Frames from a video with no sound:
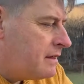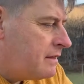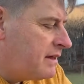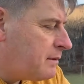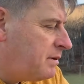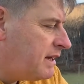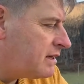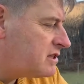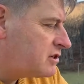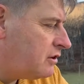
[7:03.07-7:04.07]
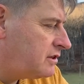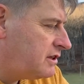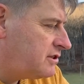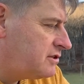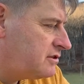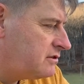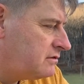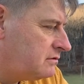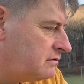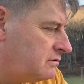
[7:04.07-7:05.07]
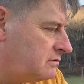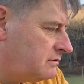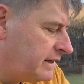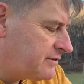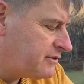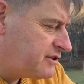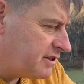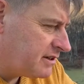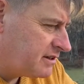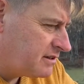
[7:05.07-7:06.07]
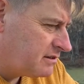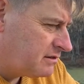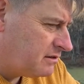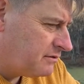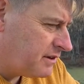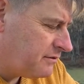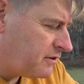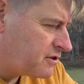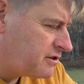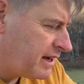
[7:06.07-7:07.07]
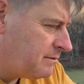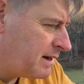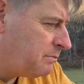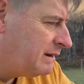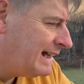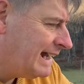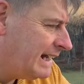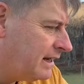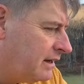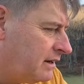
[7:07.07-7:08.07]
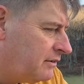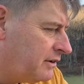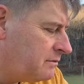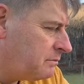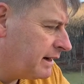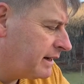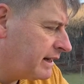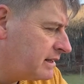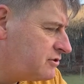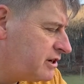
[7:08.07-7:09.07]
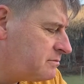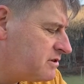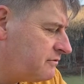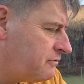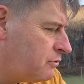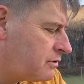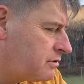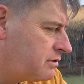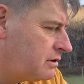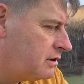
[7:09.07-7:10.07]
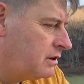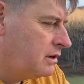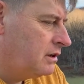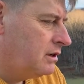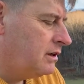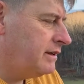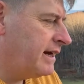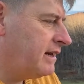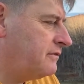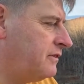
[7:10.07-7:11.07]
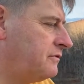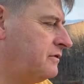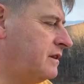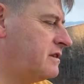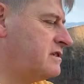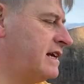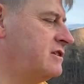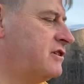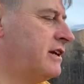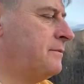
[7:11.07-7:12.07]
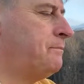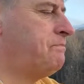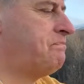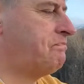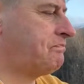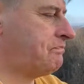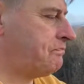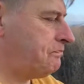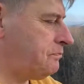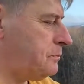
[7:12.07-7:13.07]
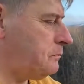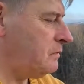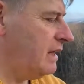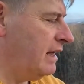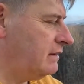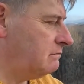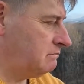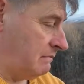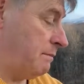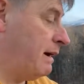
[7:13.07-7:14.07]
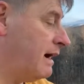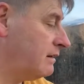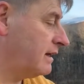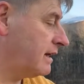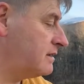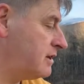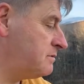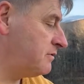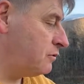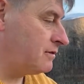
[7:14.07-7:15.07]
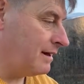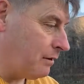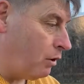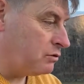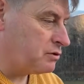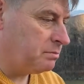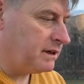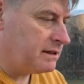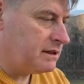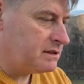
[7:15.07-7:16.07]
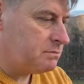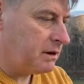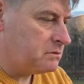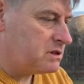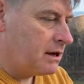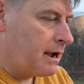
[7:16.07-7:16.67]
They appear in Scottish literature for the first time in a play written by King James IV in the early 15th century. And apparently King James IV also played these pipes.